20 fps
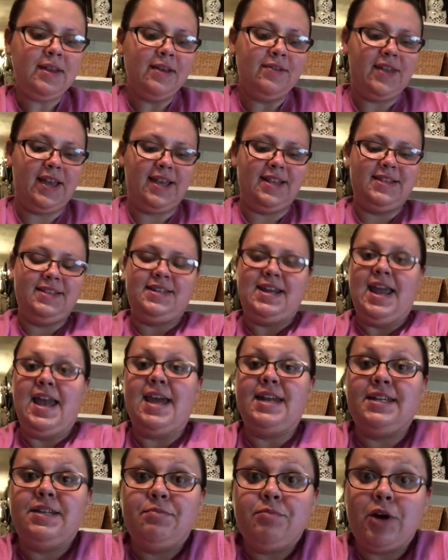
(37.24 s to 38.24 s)
They can
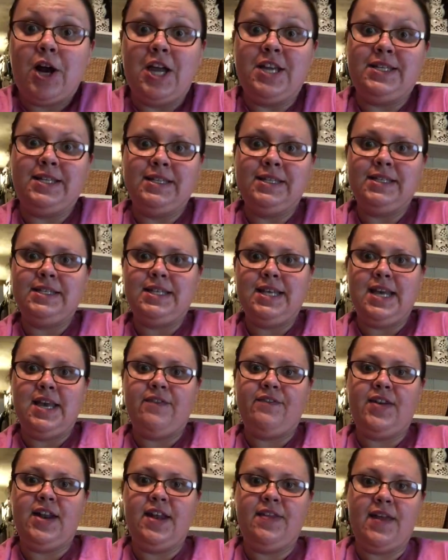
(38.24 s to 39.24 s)
stand and press and see
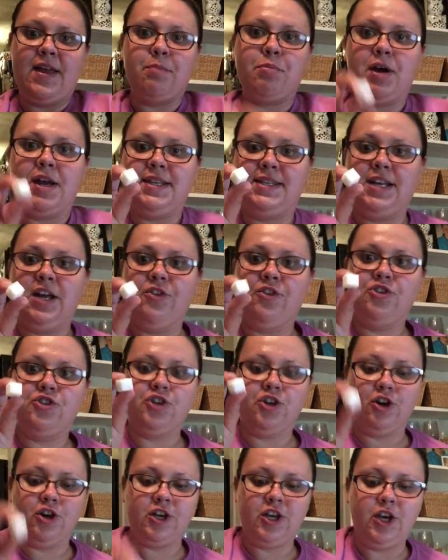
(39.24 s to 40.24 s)
if anything breaks down their
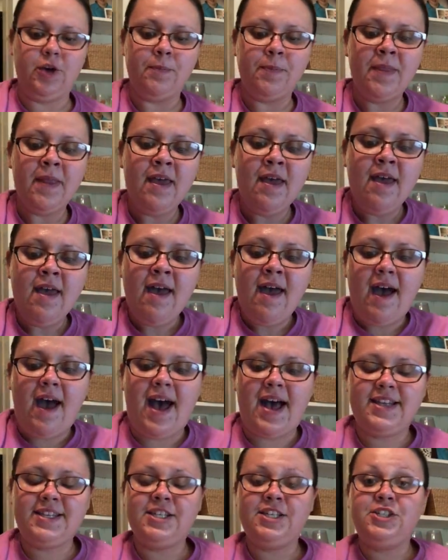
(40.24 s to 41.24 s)
sugar cube.
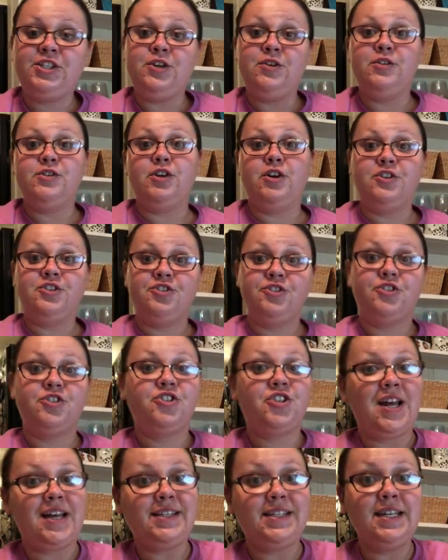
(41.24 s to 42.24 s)
As the students are
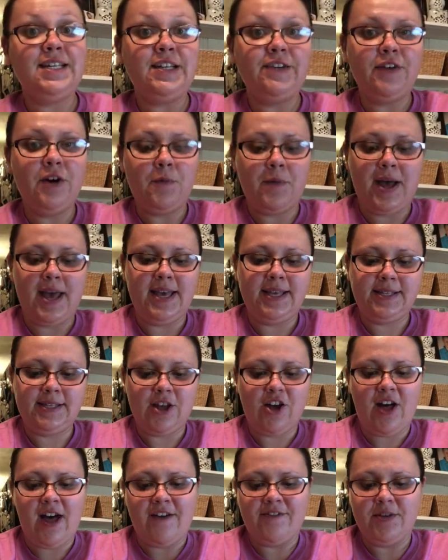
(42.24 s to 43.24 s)
testing different ways,
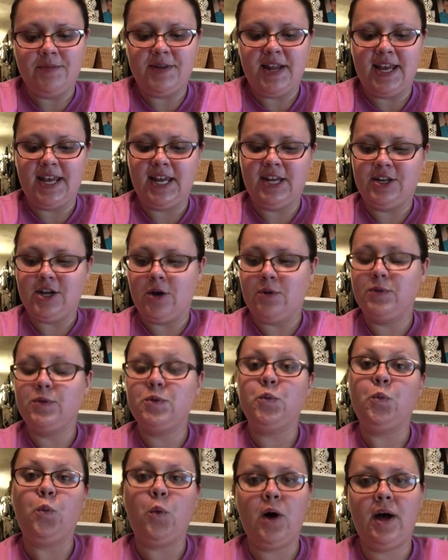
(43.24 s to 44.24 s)
I'll have them taking
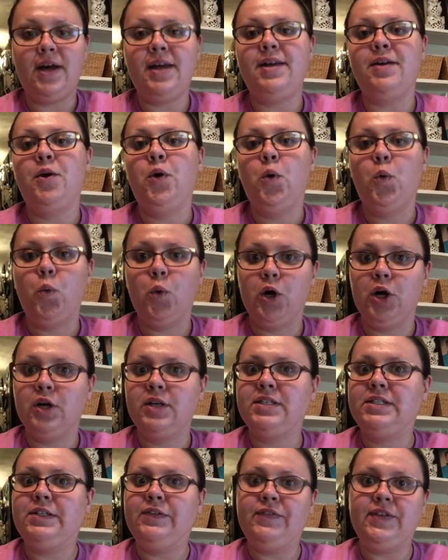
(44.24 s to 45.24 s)
notes. What
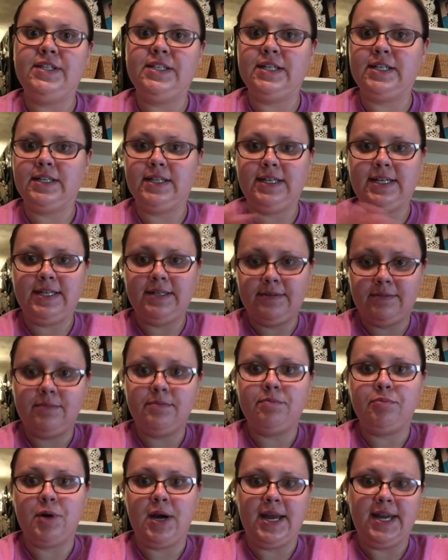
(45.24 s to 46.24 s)
works to physically
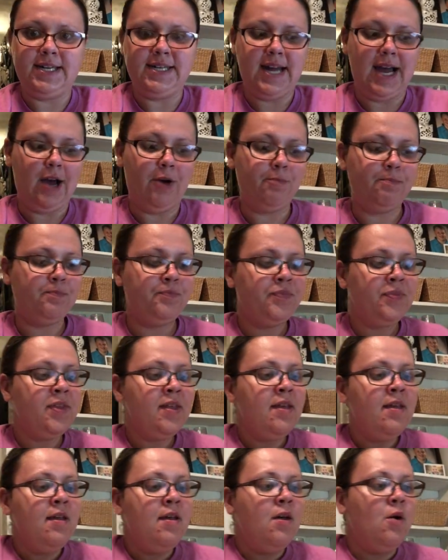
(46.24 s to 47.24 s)
break it down?
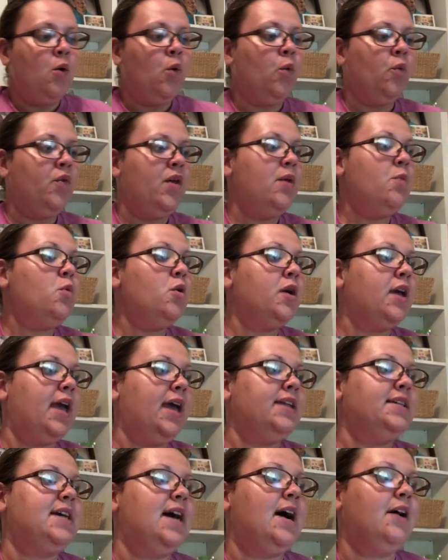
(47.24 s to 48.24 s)
Then we'll
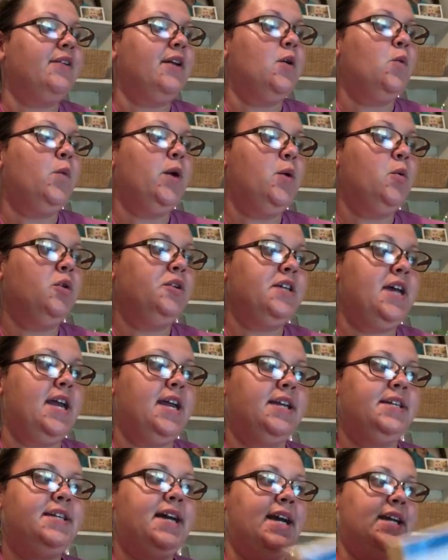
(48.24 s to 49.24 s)
get down and we will take
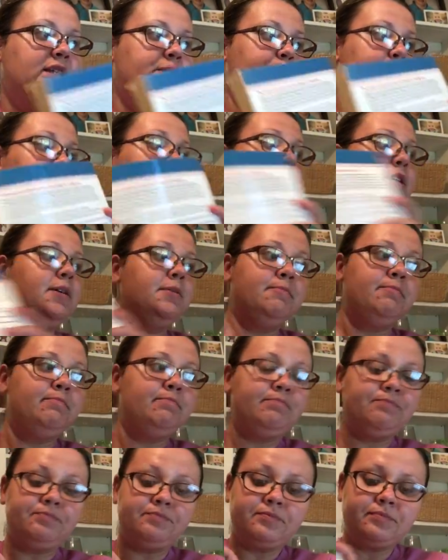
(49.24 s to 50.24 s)
a textbook
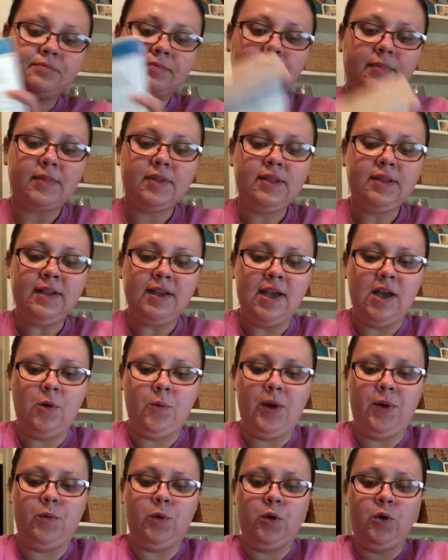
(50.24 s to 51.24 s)
and
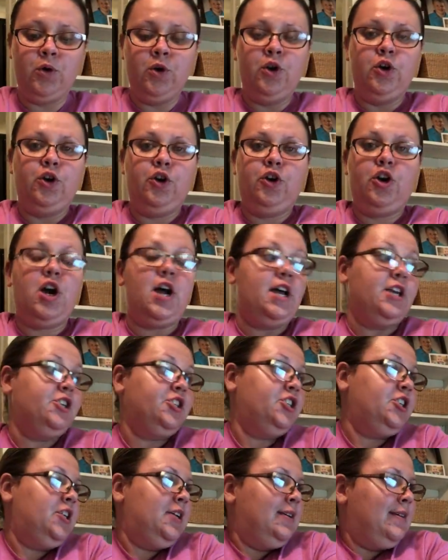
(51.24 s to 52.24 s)
we will
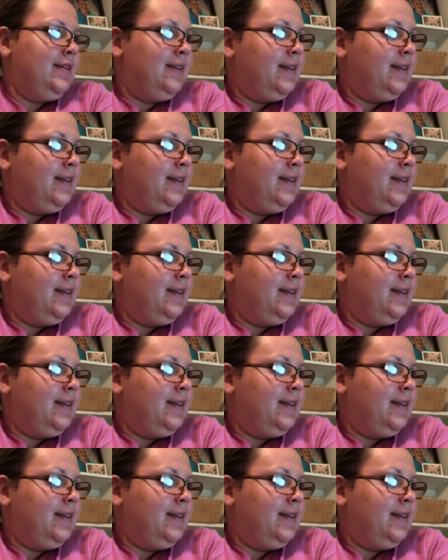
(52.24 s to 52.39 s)
crush